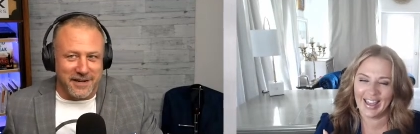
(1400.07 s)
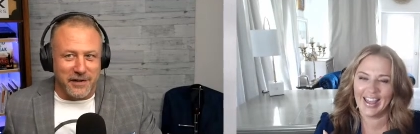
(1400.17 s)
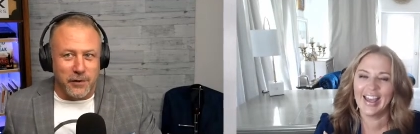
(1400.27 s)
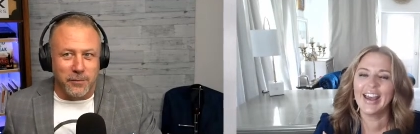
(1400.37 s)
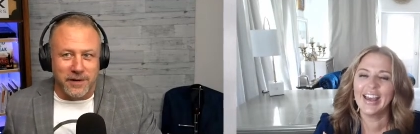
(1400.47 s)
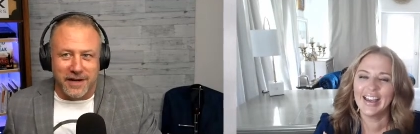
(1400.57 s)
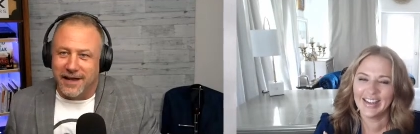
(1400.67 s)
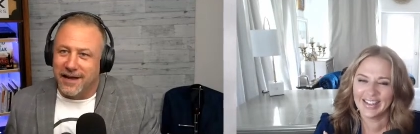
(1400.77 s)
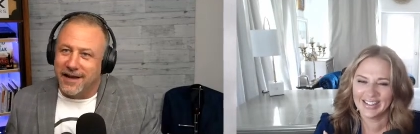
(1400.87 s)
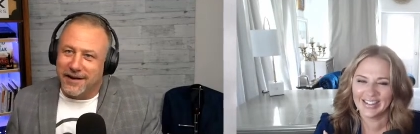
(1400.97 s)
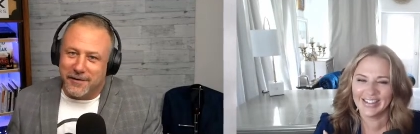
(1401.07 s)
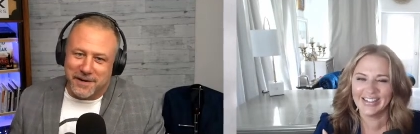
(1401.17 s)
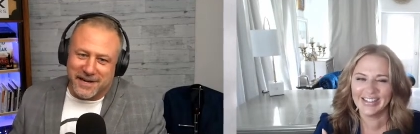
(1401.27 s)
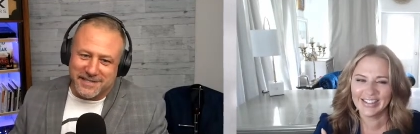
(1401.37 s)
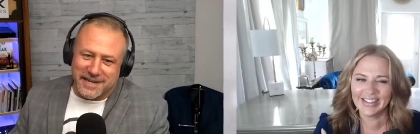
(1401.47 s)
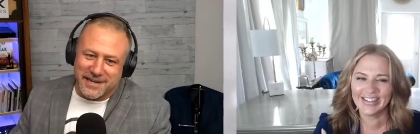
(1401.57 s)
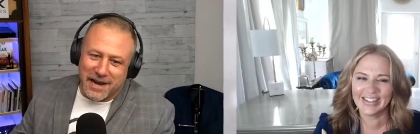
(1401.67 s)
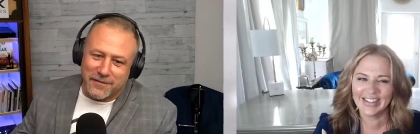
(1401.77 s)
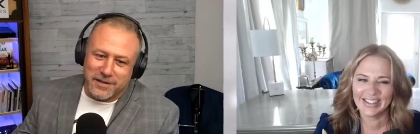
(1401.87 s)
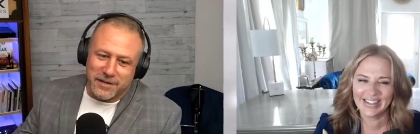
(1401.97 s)
Speaker 1: I, you know because you have to
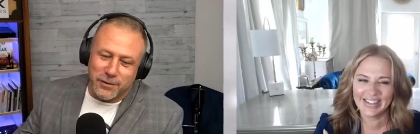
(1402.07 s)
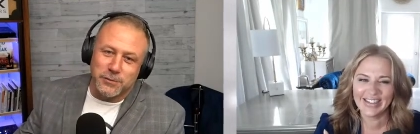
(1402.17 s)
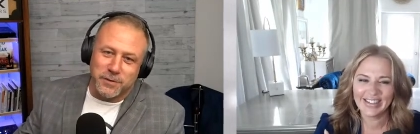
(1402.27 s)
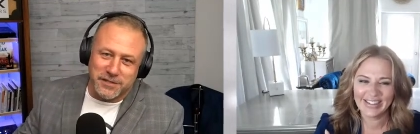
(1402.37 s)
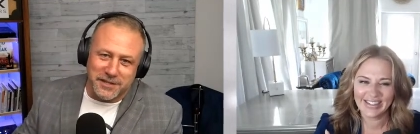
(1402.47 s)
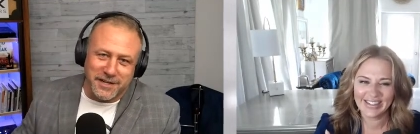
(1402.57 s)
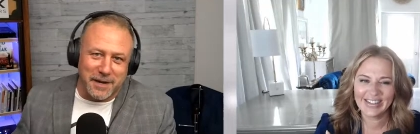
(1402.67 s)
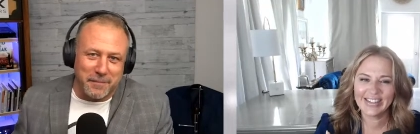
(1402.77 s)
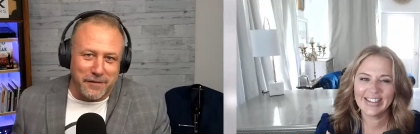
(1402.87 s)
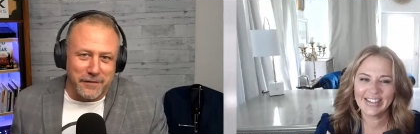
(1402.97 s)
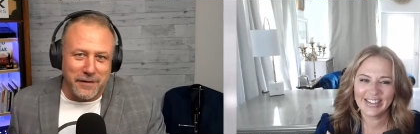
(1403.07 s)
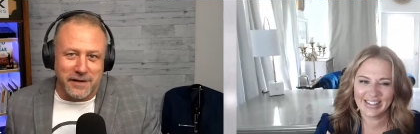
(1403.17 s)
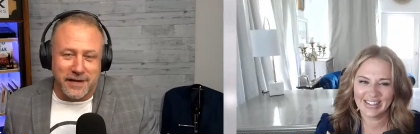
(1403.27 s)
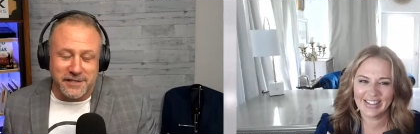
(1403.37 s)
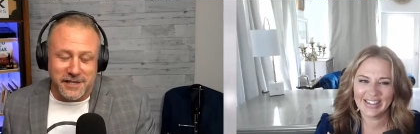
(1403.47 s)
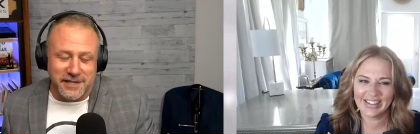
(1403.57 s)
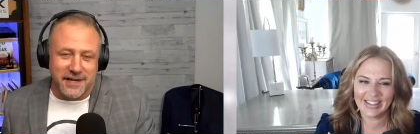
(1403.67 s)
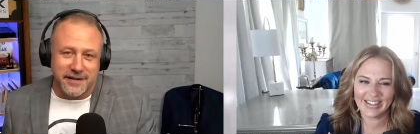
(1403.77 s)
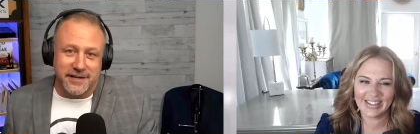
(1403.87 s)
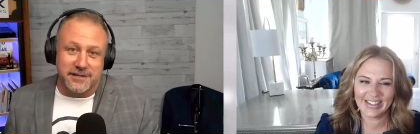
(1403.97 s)
use what you got. My favorite Jason Aldean
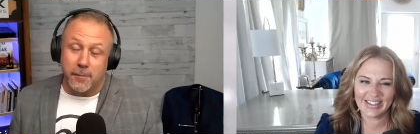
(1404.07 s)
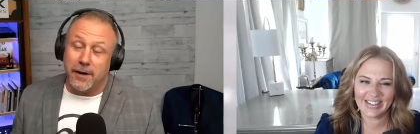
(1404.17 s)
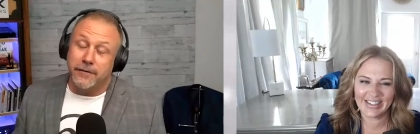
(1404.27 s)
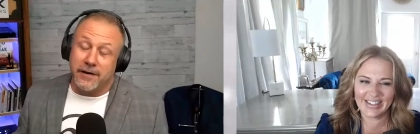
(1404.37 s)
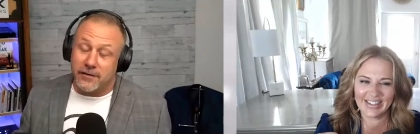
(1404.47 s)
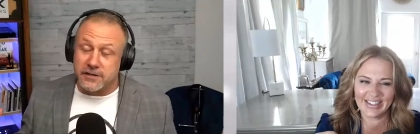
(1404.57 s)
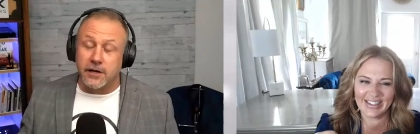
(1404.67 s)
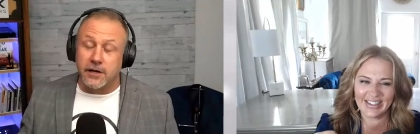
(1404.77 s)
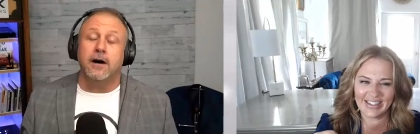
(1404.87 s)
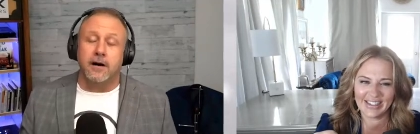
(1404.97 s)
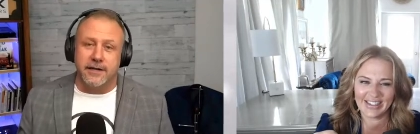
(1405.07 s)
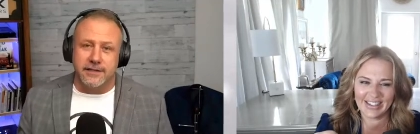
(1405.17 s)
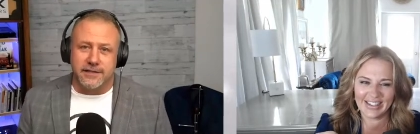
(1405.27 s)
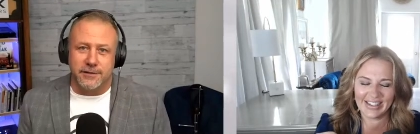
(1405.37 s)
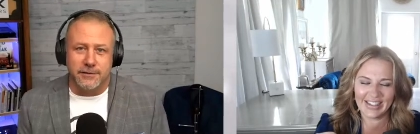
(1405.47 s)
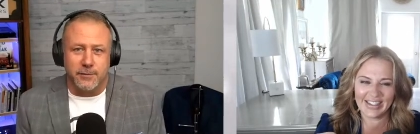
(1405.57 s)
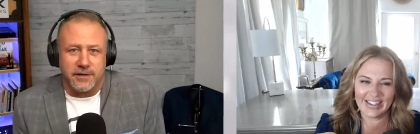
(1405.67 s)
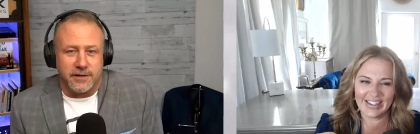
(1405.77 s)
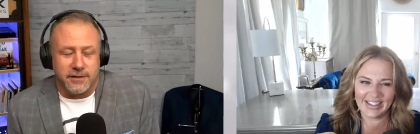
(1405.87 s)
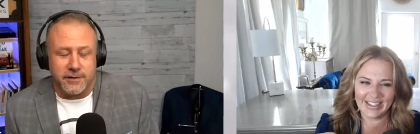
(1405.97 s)
song. My favorite song is use what
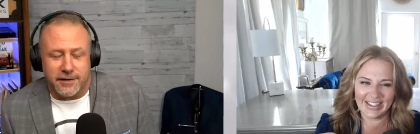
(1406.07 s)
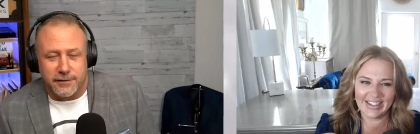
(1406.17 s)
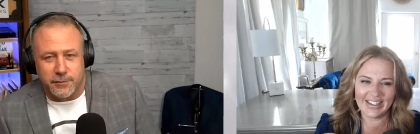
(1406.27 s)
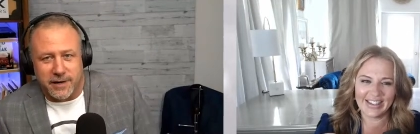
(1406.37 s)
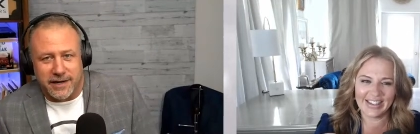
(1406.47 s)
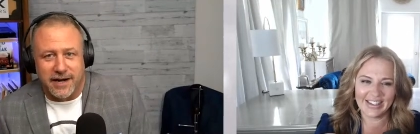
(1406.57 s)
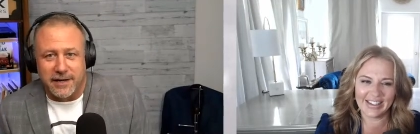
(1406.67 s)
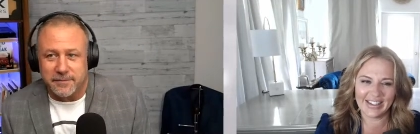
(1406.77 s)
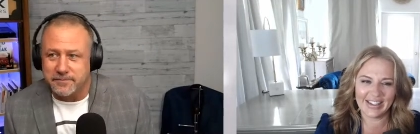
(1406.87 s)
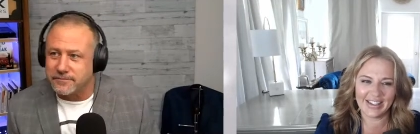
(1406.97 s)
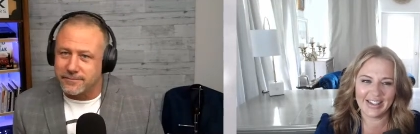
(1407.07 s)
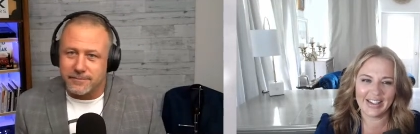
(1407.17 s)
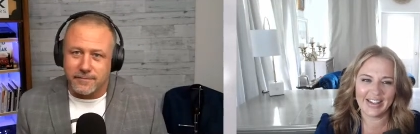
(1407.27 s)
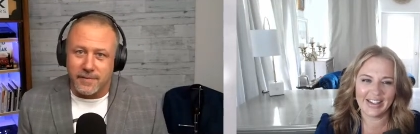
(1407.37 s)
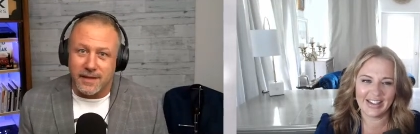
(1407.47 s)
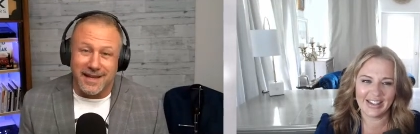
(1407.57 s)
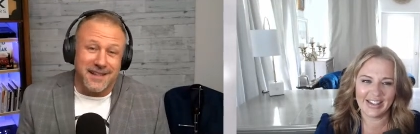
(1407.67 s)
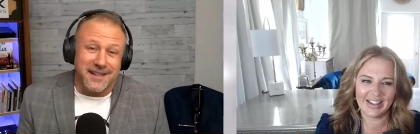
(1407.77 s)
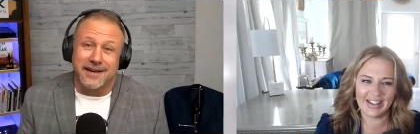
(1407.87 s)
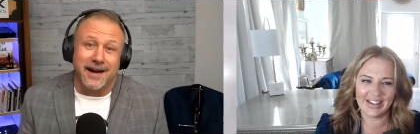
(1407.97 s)
I use what I got. That's all I
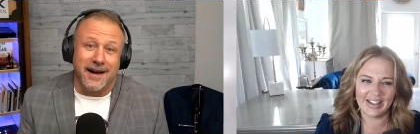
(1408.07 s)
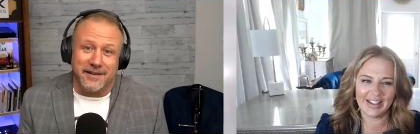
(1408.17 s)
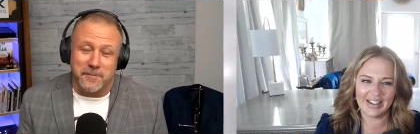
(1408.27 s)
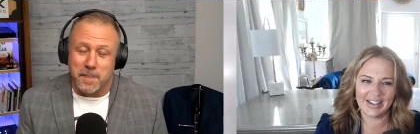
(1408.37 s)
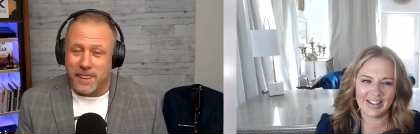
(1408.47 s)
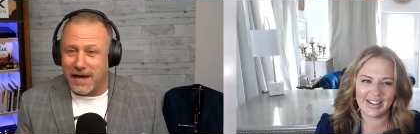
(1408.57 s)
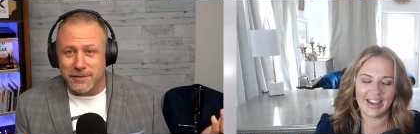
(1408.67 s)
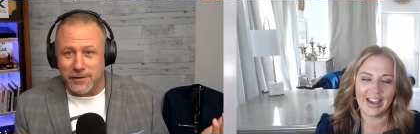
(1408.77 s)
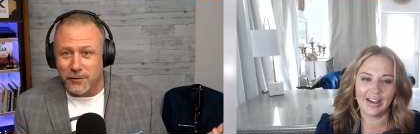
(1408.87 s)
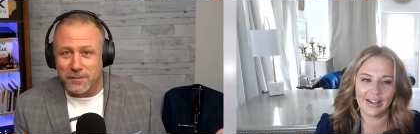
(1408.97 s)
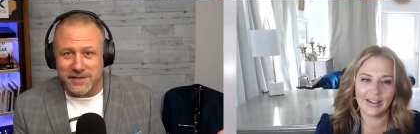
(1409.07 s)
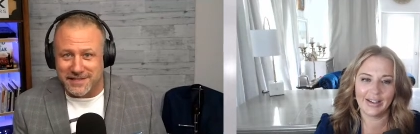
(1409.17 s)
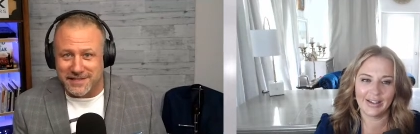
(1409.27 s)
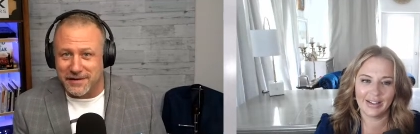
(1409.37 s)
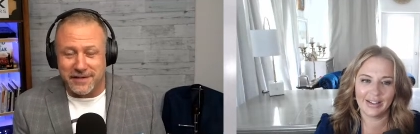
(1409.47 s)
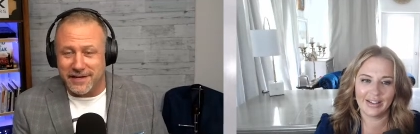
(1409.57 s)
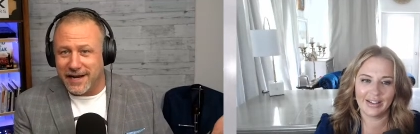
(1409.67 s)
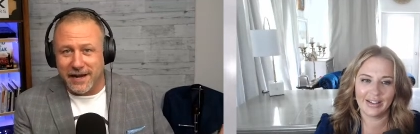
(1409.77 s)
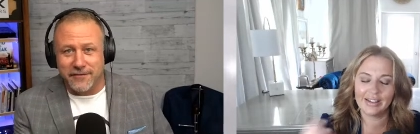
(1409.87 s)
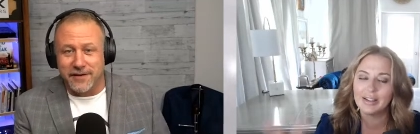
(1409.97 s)
got. I was homeless yeah. at 17. I have
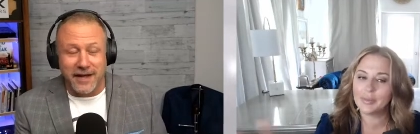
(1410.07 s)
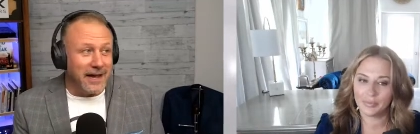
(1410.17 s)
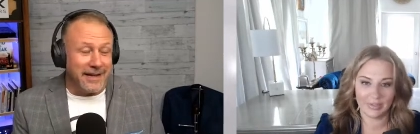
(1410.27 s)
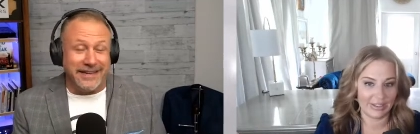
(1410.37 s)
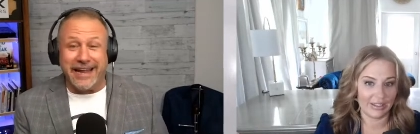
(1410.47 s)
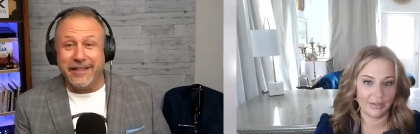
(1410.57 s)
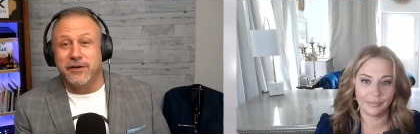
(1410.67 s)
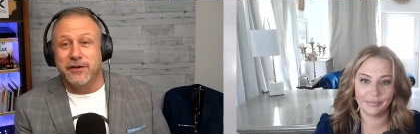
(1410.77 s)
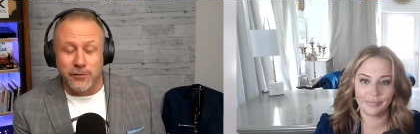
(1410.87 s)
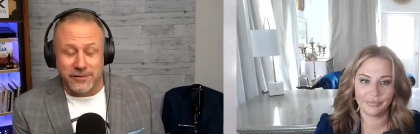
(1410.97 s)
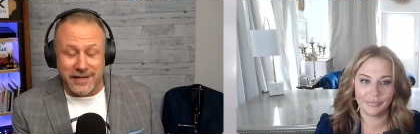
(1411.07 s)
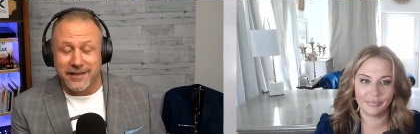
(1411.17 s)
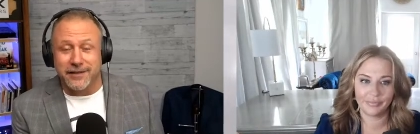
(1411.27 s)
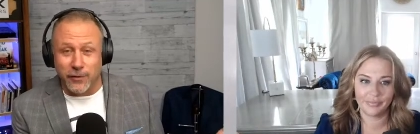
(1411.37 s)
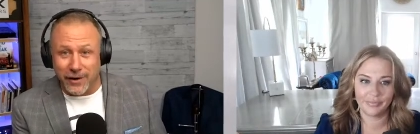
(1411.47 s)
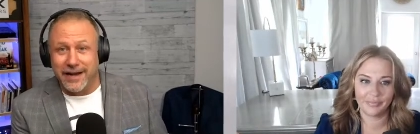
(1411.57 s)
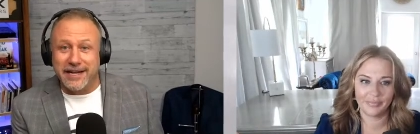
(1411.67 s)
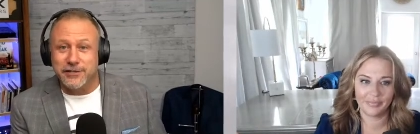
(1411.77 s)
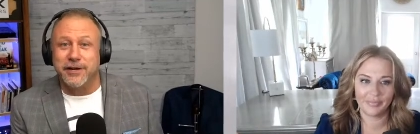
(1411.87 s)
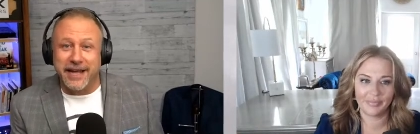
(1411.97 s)
a 10th See? 10th grade
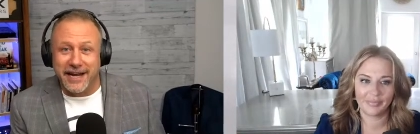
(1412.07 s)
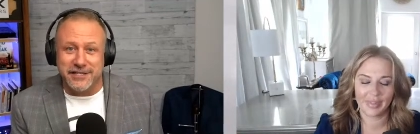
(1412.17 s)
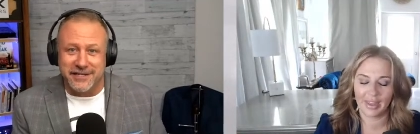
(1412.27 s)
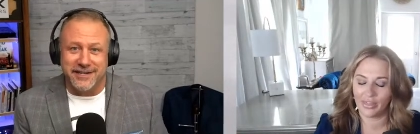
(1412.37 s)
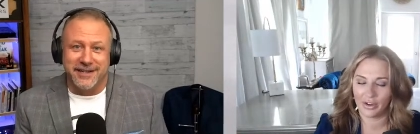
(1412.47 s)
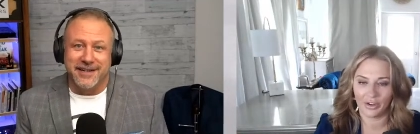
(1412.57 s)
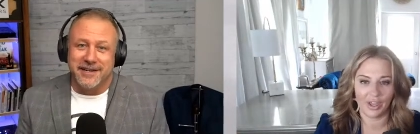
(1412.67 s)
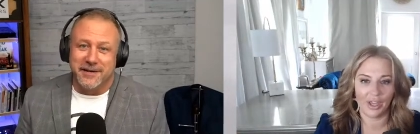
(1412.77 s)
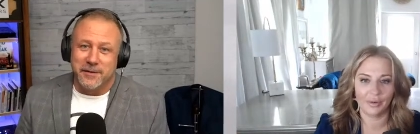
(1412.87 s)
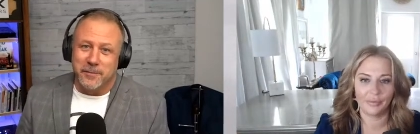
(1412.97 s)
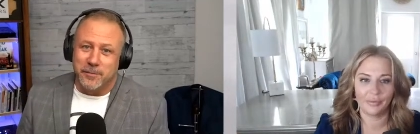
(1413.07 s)
education.
Speaker 2: There you go. But